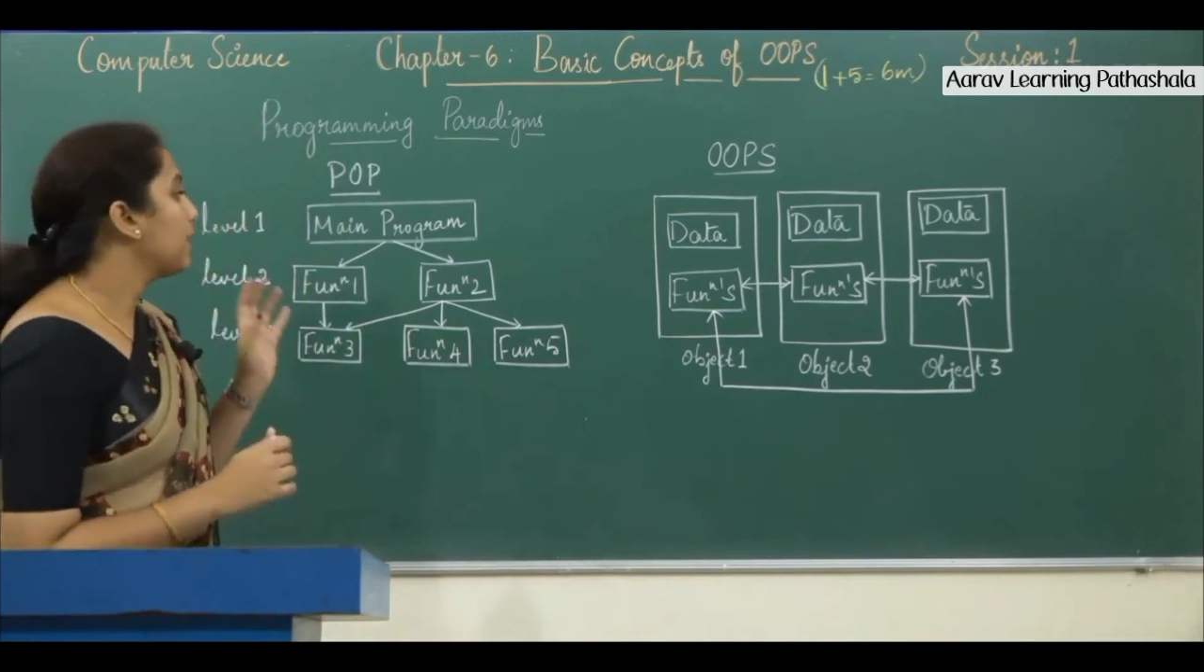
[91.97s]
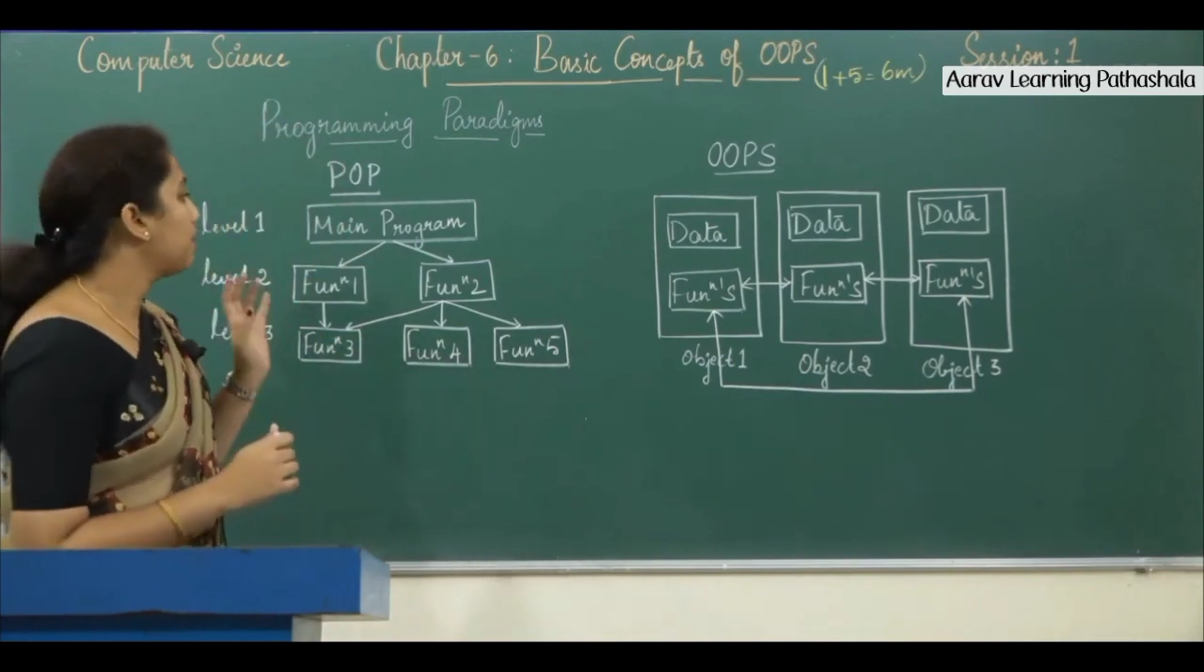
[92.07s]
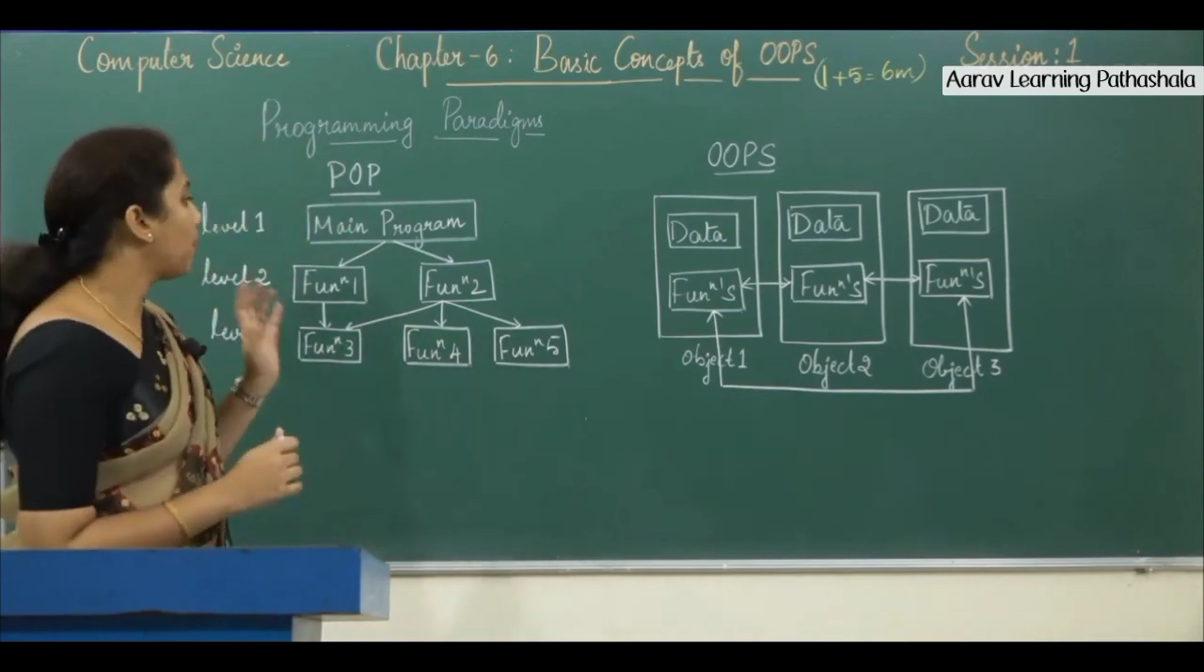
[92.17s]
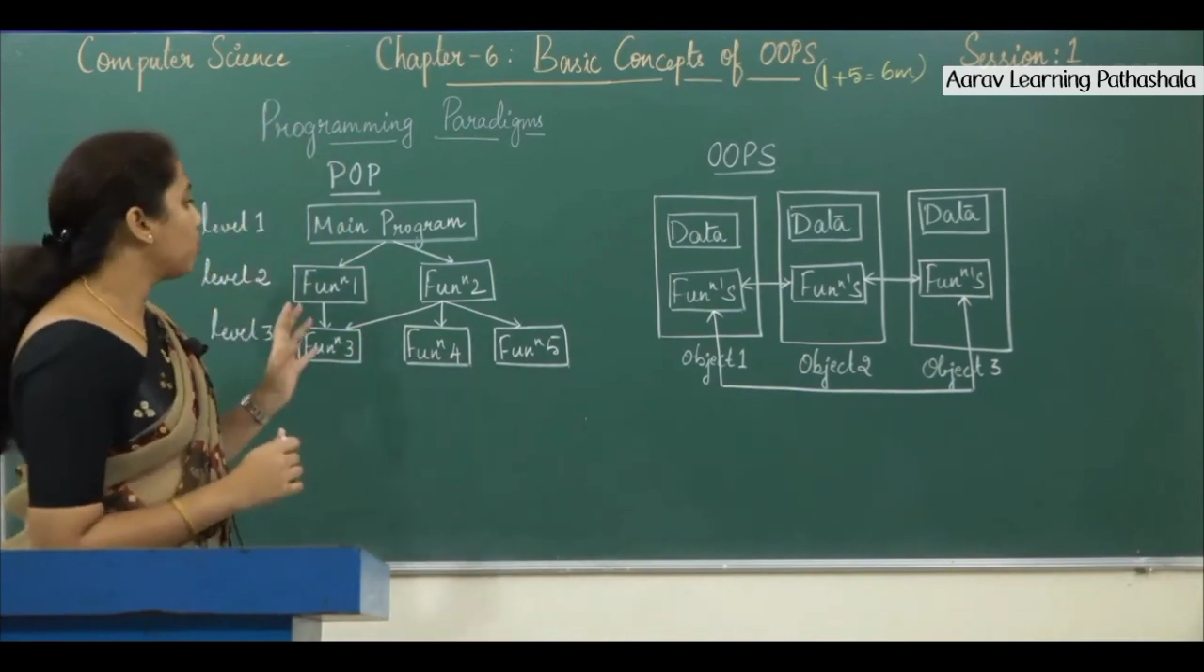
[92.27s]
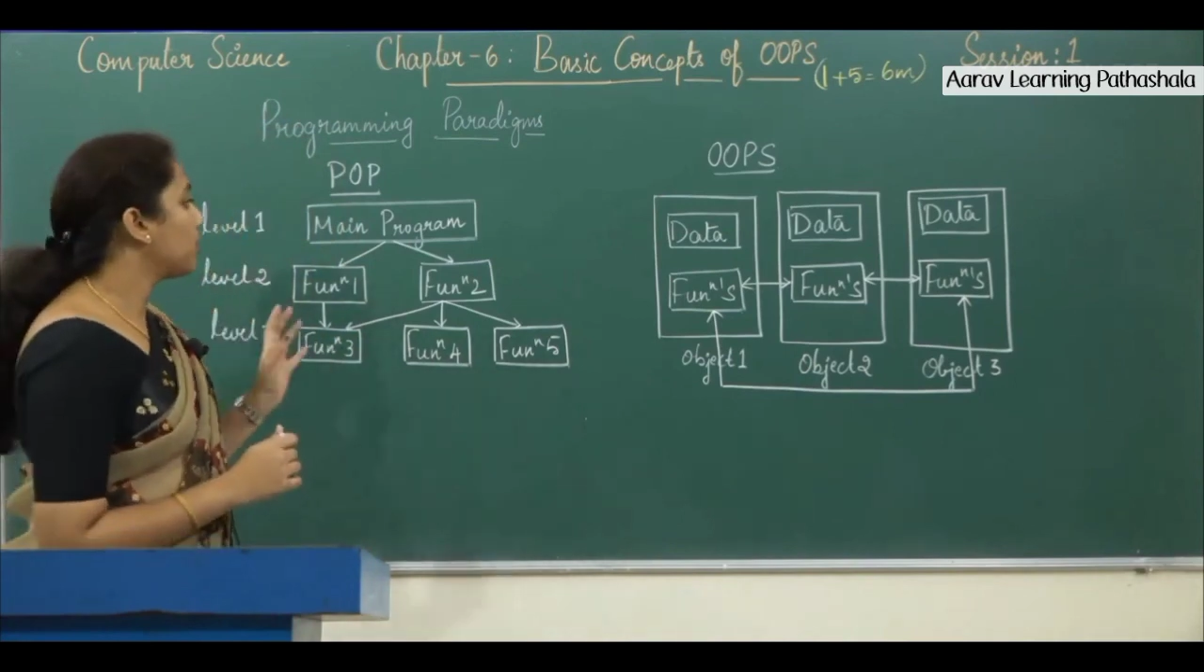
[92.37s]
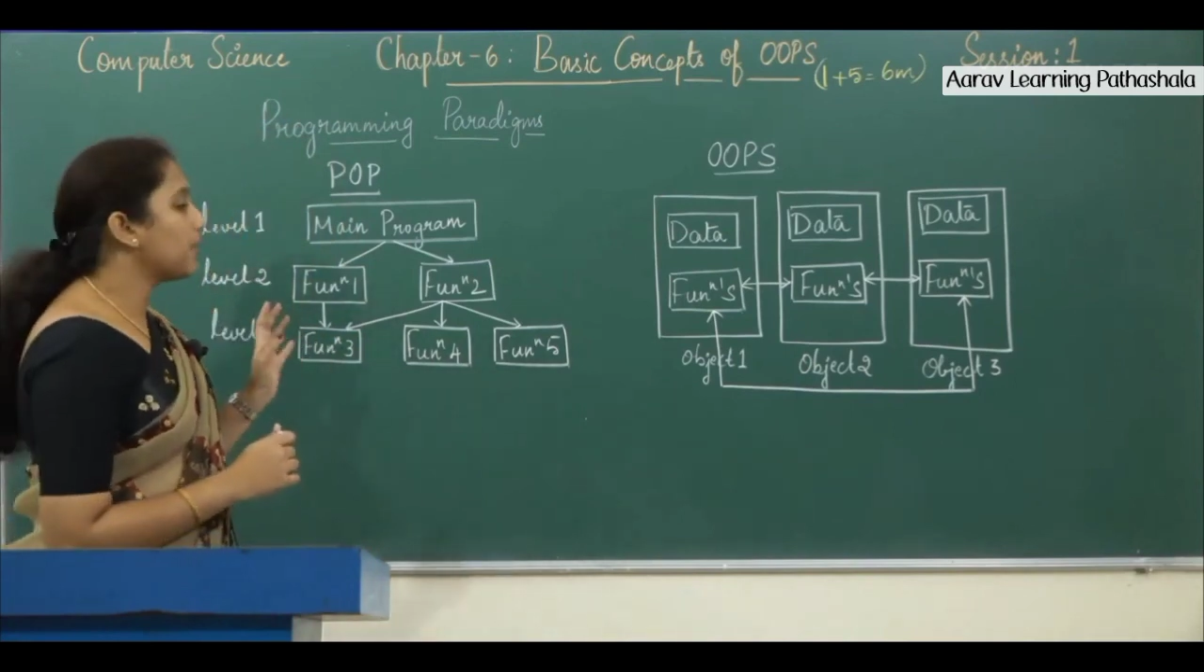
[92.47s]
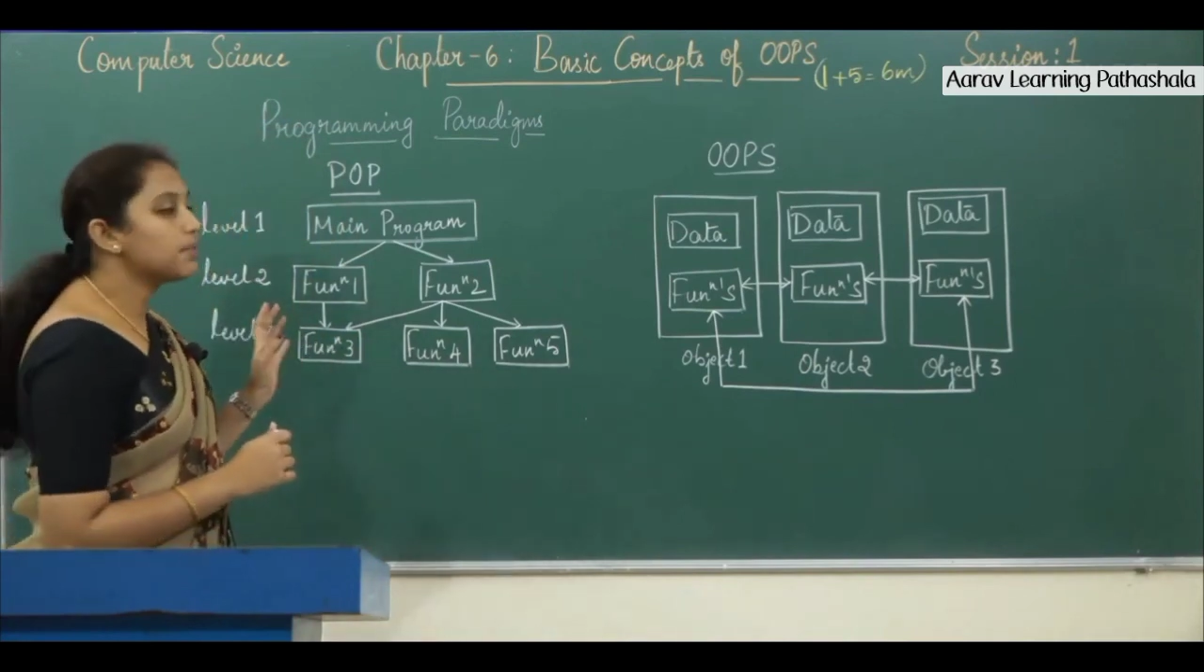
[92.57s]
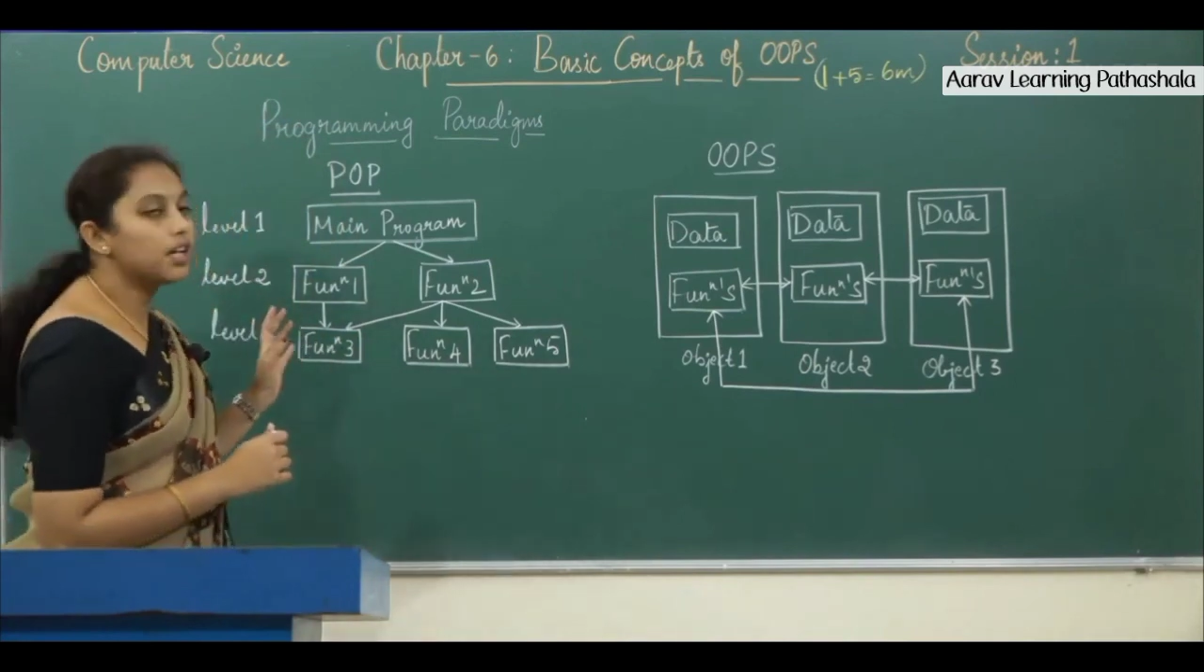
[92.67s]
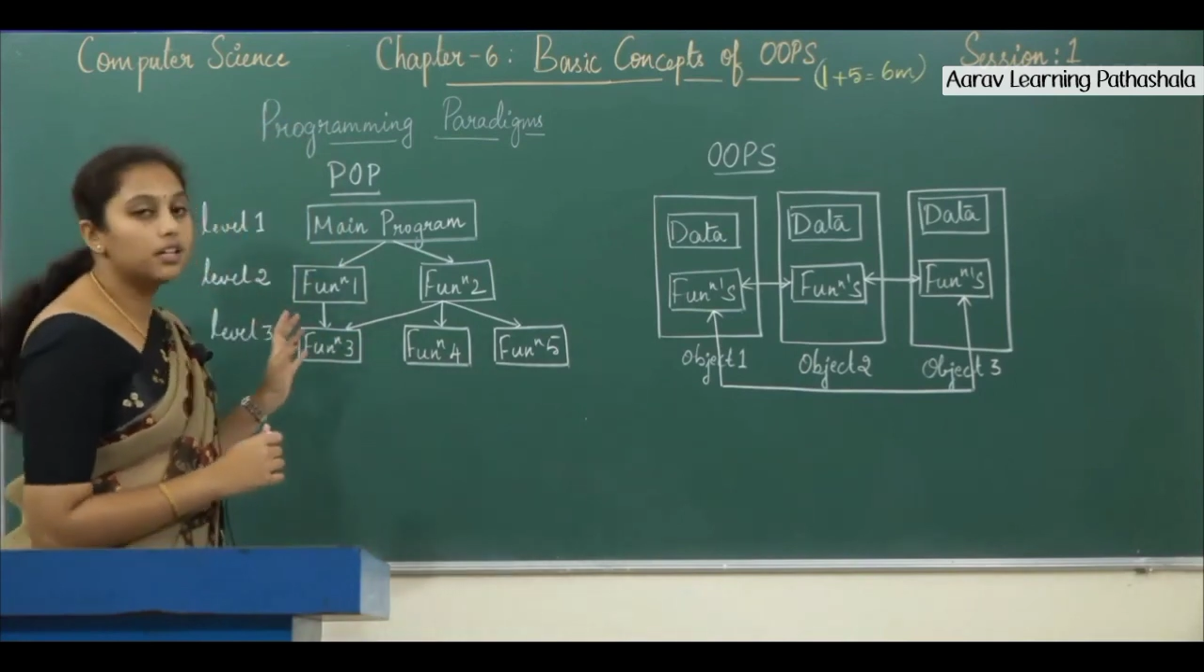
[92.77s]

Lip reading: programs